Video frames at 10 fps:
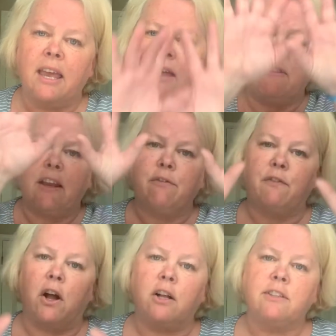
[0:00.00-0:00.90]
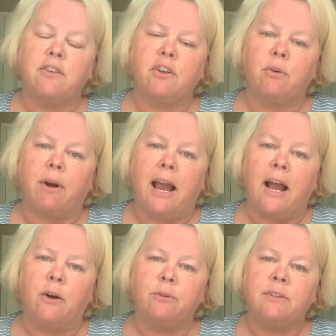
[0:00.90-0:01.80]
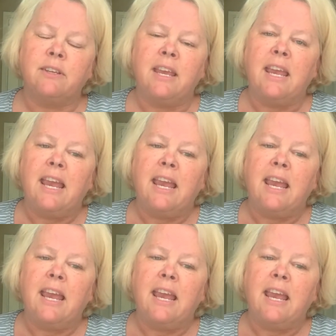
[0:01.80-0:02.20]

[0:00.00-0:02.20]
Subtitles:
and they'd fall to the ground.